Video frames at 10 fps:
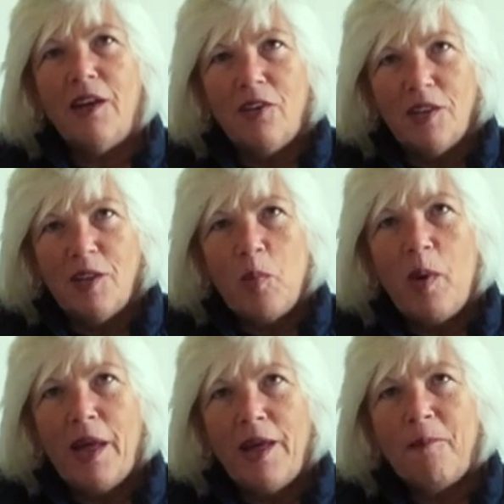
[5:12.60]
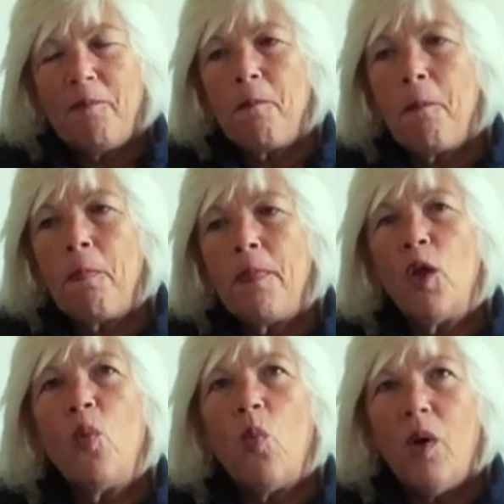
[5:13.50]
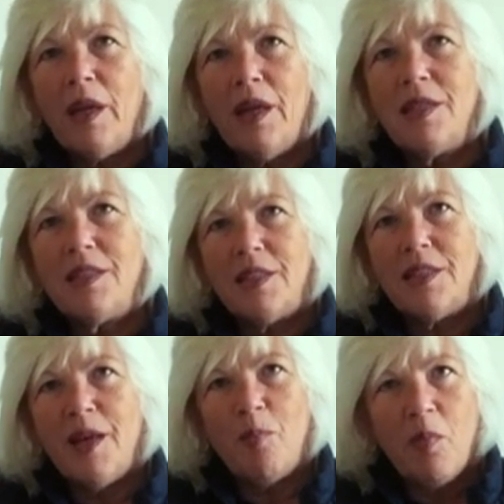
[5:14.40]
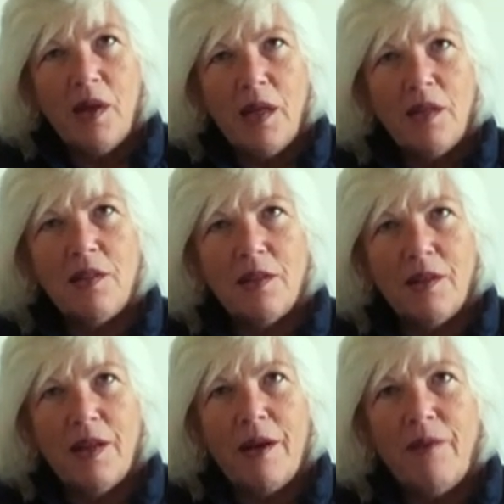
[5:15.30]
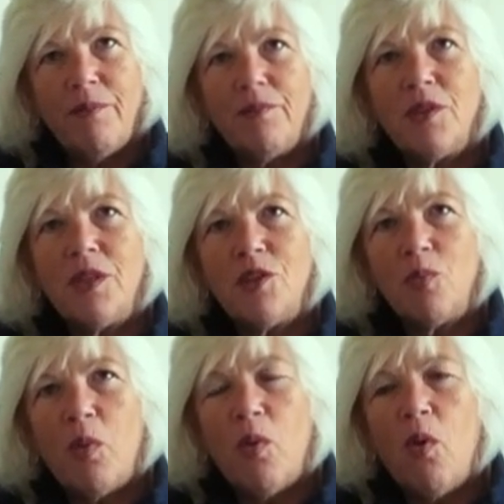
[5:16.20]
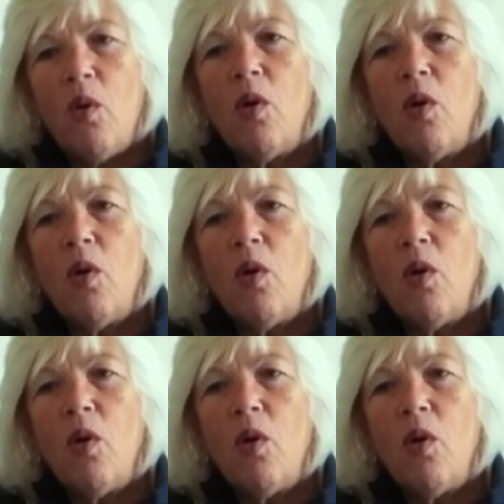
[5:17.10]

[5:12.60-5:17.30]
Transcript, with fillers: got the debate, not one Essex MP turned out in support.